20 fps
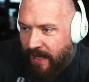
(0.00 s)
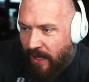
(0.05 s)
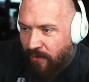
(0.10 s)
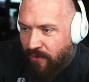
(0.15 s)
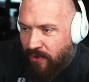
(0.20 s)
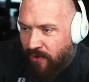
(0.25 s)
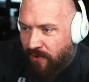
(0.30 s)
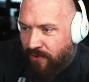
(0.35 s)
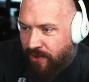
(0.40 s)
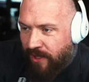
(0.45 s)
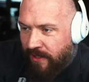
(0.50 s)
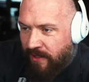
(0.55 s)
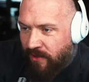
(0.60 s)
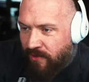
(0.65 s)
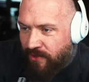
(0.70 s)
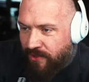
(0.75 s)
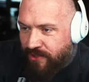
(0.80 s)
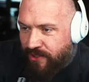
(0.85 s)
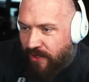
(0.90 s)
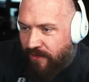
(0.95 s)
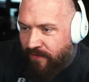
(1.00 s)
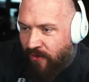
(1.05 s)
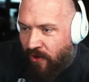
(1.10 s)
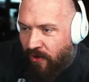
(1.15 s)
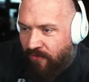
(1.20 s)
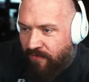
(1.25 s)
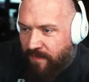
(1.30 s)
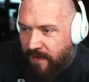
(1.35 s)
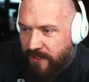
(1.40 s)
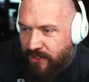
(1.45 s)
now you think you deserve
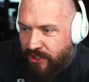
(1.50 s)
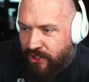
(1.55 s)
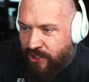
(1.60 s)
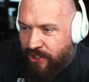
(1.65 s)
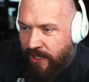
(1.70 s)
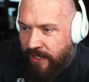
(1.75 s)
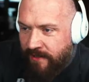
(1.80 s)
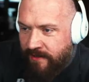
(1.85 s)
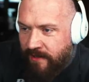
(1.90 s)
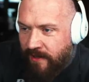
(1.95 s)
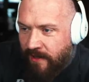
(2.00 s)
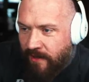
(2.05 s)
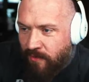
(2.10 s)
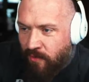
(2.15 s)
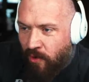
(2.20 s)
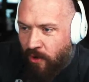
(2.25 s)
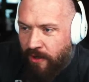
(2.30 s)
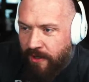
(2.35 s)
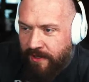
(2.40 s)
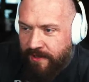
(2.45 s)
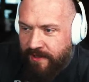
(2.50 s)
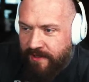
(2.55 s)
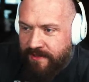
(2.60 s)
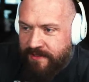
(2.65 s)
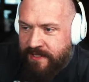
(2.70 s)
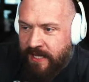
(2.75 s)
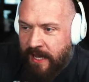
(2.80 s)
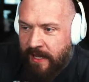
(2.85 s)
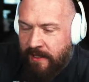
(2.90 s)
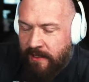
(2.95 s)
half my shit? What an
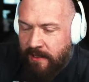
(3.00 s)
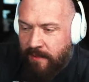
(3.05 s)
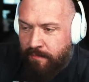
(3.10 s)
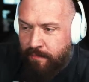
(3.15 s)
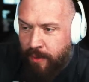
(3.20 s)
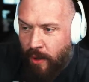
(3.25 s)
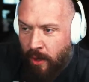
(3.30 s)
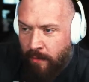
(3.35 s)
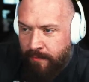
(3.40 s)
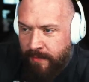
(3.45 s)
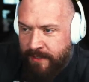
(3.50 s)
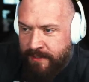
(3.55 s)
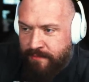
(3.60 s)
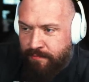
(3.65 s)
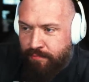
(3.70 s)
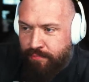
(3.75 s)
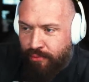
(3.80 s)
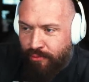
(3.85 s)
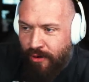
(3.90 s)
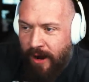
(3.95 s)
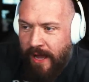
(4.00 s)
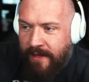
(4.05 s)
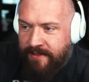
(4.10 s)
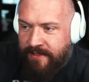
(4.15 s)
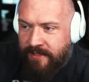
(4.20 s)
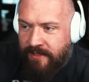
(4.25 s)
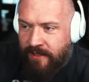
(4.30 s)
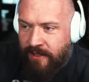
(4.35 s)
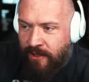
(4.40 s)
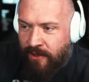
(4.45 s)
entitled, pompous
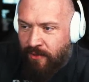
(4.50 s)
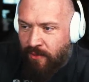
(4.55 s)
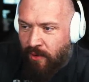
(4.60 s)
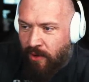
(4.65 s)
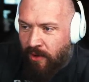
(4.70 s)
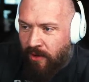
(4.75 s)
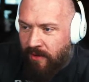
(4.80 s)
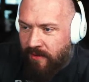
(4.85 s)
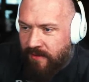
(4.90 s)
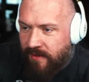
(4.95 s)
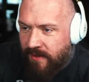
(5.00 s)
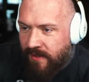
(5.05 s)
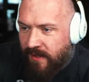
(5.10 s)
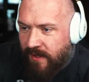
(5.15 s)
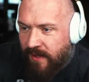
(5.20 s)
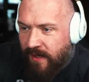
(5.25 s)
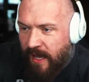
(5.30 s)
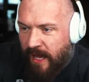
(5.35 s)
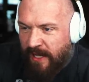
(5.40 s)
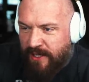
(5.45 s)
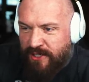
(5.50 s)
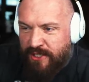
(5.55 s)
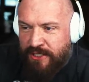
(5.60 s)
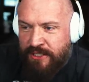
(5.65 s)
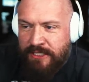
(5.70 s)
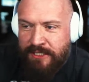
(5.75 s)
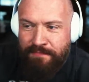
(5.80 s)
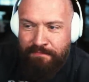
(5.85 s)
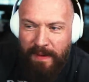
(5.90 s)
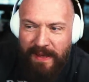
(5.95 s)
brat you are. I
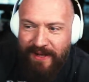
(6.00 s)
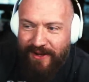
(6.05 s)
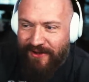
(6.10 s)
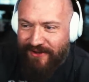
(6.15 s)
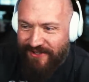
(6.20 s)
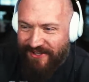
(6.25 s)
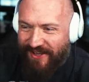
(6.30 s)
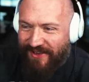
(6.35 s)
spit on